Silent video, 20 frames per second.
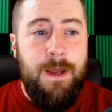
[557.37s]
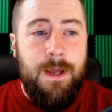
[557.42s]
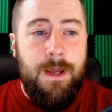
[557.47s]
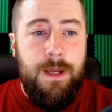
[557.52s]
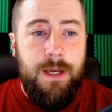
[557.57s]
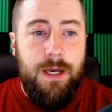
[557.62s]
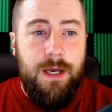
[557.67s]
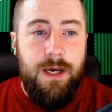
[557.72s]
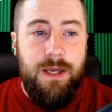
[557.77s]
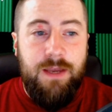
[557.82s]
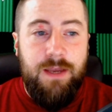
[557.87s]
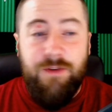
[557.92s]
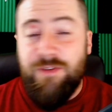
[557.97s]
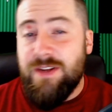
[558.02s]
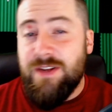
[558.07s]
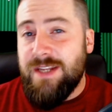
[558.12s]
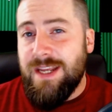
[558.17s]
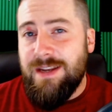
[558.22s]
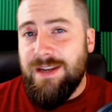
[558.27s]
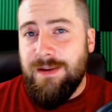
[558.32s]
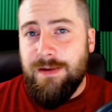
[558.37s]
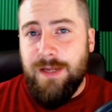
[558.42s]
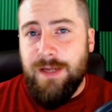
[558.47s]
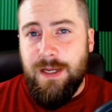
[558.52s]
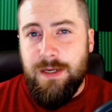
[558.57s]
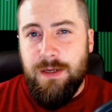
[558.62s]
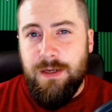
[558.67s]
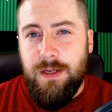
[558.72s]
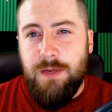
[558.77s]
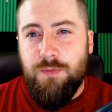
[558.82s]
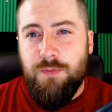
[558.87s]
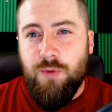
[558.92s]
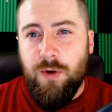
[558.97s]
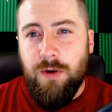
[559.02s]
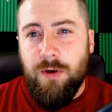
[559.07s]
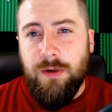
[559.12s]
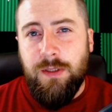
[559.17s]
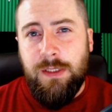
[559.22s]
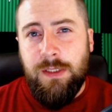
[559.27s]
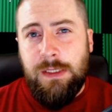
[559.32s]
uh, if it didn't and you need
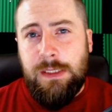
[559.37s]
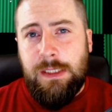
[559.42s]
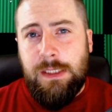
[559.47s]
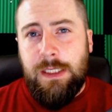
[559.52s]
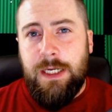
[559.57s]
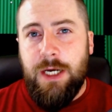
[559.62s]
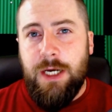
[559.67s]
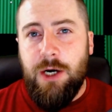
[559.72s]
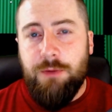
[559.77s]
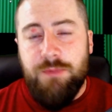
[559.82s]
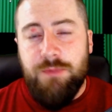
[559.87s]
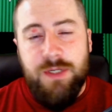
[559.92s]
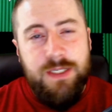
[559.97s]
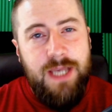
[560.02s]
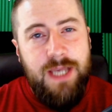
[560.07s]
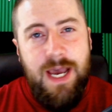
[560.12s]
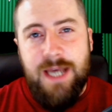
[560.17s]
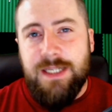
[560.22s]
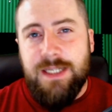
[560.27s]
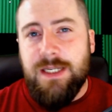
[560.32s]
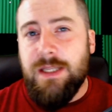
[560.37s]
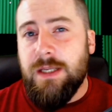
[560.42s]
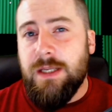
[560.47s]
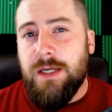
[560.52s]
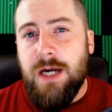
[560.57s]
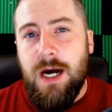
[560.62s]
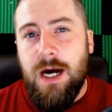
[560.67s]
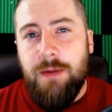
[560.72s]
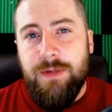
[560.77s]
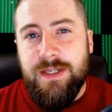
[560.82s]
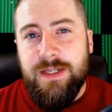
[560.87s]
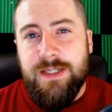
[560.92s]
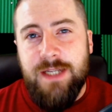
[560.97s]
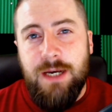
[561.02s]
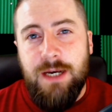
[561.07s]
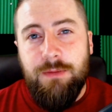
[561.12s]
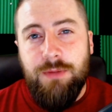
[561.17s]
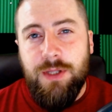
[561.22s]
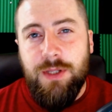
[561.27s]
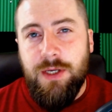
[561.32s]
more help, just ask in the comments
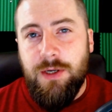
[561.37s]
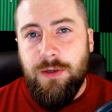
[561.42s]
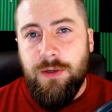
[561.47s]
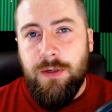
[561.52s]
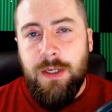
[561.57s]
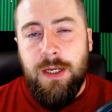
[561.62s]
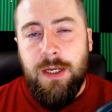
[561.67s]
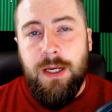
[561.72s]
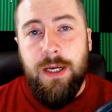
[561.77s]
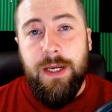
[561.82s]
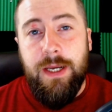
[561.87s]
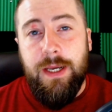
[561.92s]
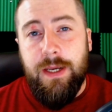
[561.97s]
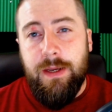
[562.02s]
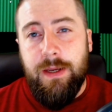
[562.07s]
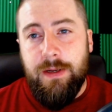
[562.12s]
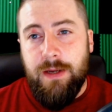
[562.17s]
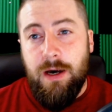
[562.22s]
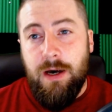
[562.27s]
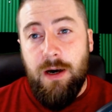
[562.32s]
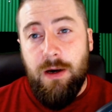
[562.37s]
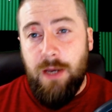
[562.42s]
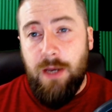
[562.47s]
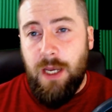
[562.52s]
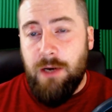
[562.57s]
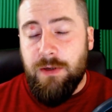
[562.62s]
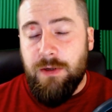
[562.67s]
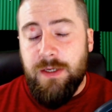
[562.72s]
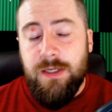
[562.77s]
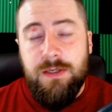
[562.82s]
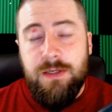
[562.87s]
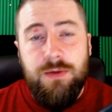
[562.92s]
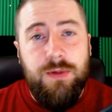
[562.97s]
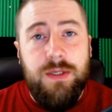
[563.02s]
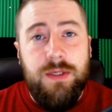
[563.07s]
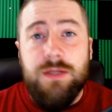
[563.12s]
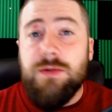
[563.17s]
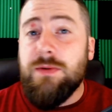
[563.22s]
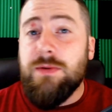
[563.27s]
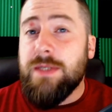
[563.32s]
down below, and I'll, I'll get to
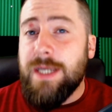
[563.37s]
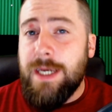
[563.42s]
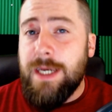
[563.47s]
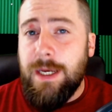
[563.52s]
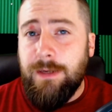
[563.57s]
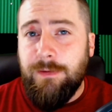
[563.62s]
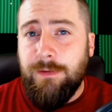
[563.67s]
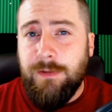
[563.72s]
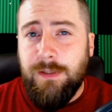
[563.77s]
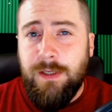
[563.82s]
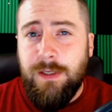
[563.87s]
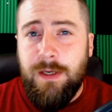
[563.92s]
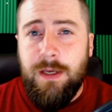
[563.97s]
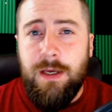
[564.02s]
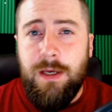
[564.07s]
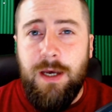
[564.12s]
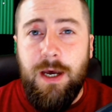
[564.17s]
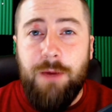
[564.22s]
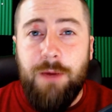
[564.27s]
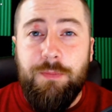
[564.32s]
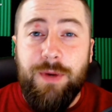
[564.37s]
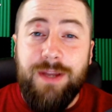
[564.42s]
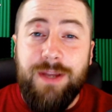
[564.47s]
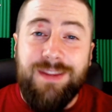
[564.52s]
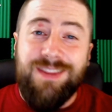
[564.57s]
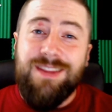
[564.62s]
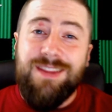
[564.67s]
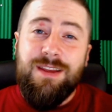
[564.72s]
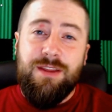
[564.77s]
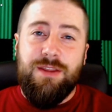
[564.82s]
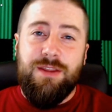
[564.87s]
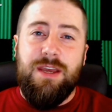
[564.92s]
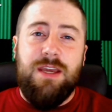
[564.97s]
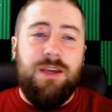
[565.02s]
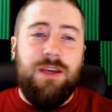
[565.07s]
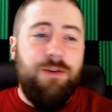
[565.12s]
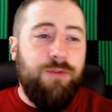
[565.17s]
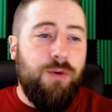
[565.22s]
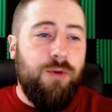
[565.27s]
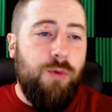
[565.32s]
it as soon as I can. Uh, but
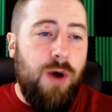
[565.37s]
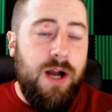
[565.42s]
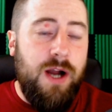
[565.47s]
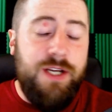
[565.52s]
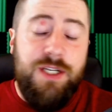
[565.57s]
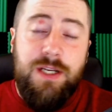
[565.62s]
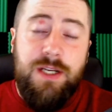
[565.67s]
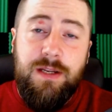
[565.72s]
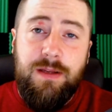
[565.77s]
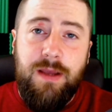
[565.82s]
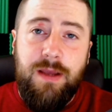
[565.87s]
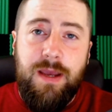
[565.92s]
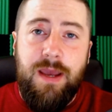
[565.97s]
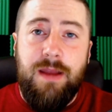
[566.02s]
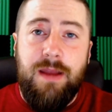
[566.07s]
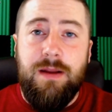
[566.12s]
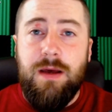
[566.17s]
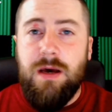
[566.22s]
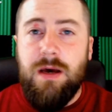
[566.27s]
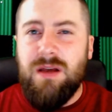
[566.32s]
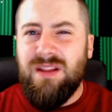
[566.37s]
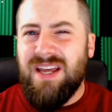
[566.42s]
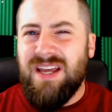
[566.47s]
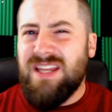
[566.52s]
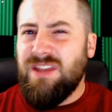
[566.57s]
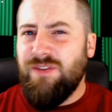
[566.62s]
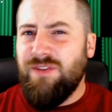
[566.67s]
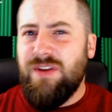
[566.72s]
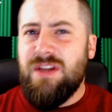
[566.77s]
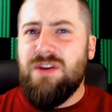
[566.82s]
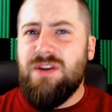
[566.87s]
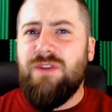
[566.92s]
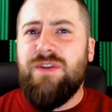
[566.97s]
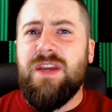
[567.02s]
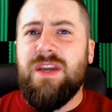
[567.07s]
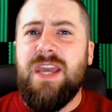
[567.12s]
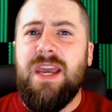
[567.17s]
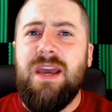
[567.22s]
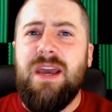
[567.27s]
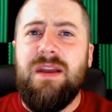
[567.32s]
Thank you for watching and uh, like the video if
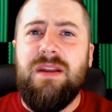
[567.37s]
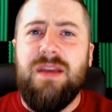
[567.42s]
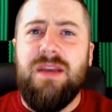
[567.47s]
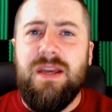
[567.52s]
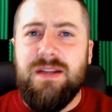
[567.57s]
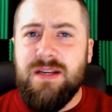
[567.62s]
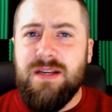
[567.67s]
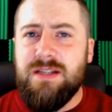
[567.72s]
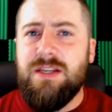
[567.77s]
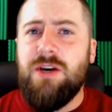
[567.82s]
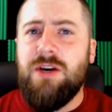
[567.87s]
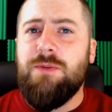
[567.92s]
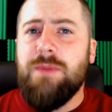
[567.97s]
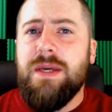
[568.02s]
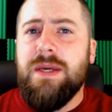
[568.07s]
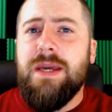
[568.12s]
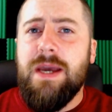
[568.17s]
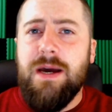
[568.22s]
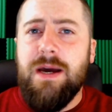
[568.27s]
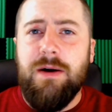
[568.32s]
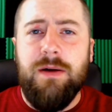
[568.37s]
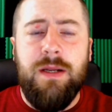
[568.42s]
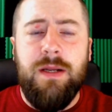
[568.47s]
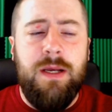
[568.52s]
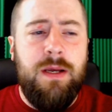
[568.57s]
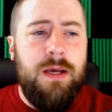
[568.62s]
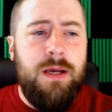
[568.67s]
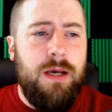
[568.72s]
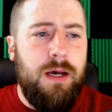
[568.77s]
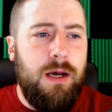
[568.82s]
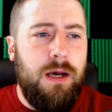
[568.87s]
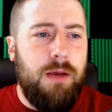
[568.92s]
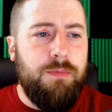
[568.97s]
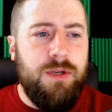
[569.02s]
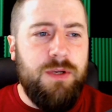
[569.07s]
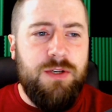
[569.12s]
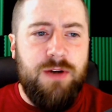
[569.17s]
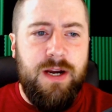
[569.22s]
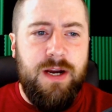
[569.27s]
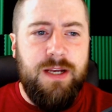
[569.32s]
you can. It does help me out. Uh, I'm
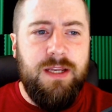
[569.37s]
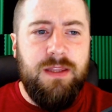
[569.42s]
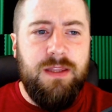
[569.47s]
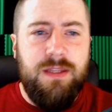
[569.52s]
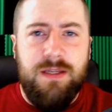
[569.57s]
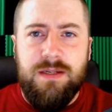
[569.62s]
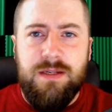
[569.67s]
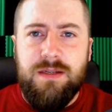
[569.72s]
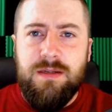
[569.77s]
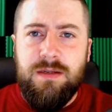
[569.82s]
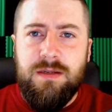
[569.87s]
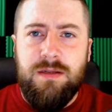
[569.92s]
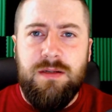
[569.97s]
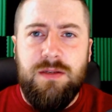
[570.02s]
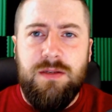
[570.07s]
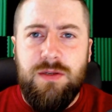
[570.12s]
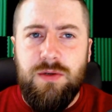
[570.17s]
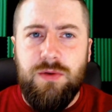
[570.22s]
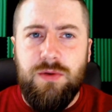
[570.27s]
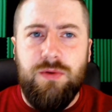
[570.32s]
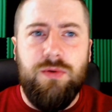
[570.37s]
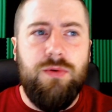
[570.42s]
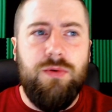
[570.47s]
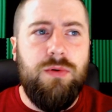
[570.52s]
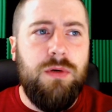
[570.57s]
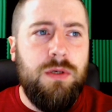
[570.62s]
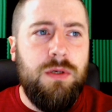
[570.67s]
going to try and get this to